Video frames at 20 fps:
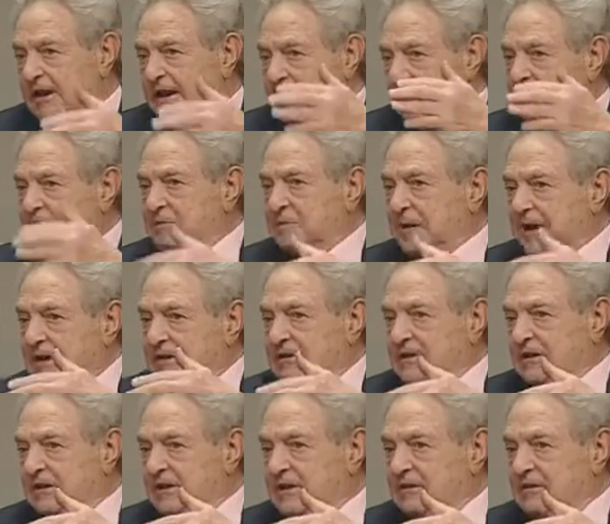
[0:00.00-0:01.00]

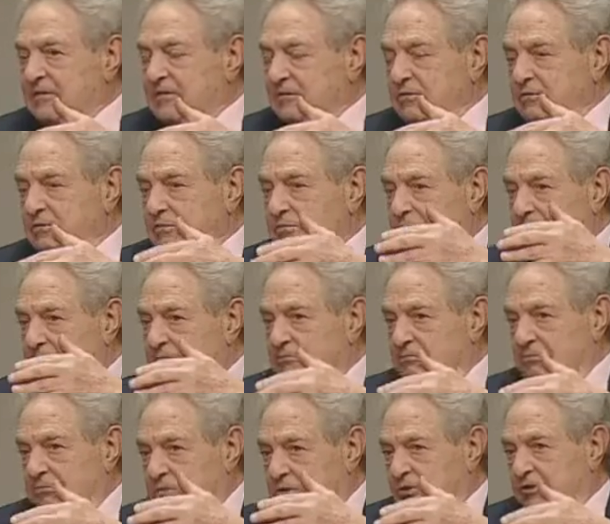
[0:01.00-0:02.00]
expected it to
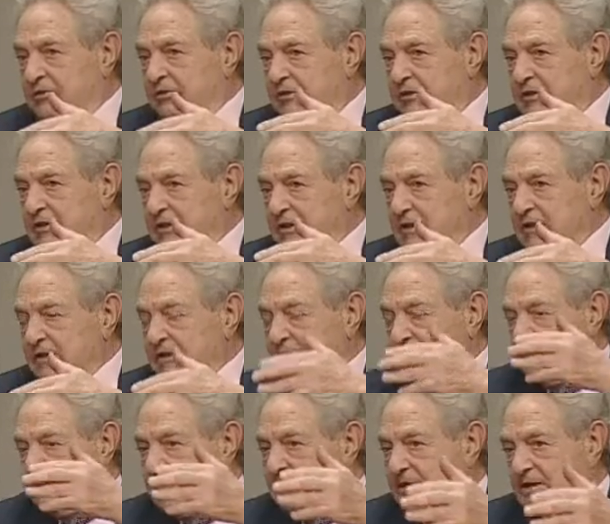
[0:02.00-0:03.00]
burst
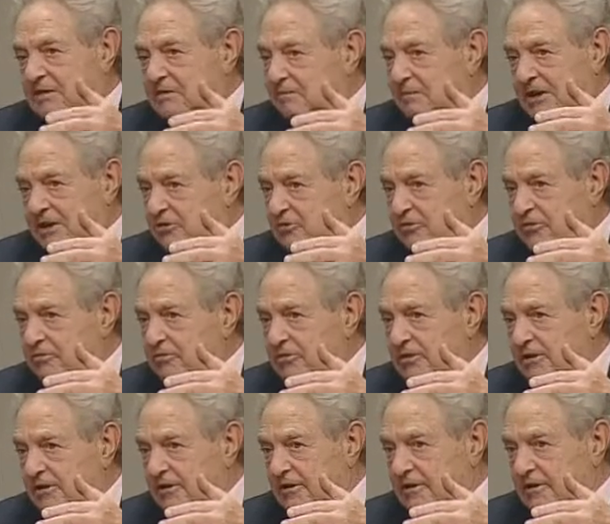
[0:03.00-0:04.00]
much
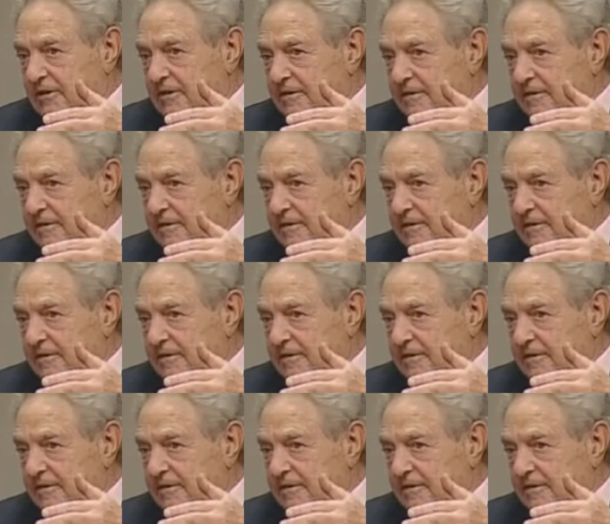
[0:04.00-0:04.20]
sooner.